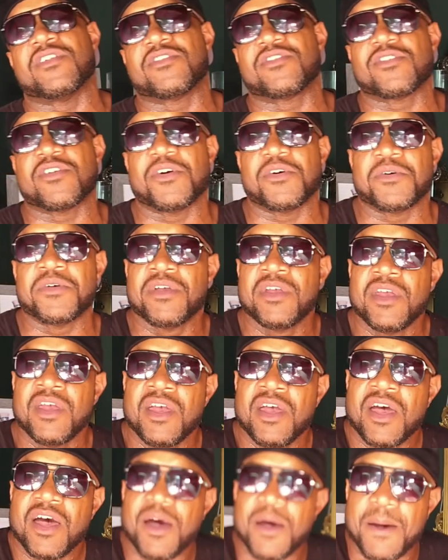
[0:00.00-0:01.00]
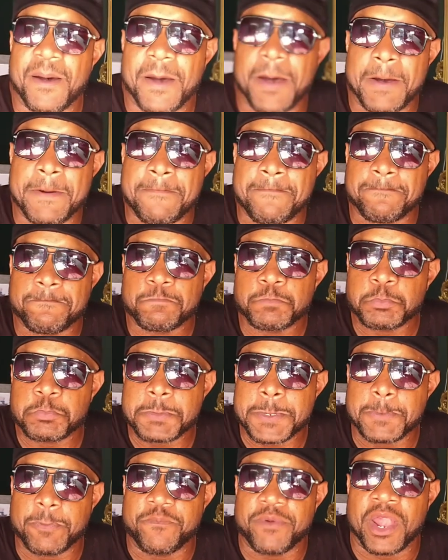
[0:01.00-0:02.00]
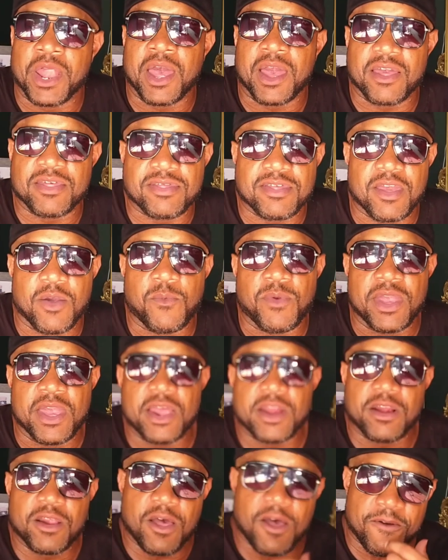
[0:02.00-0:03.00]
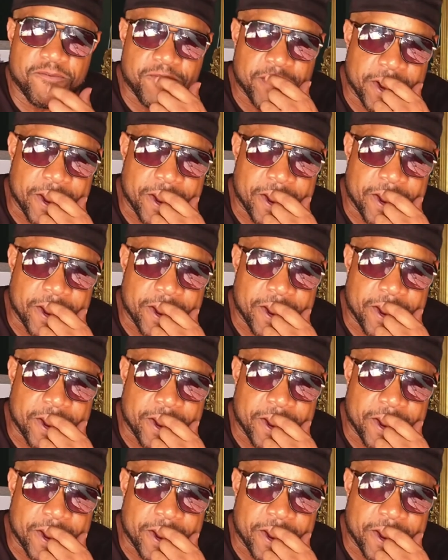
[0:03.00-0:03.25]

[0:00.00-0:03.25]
So, but like I said, we hit it off, and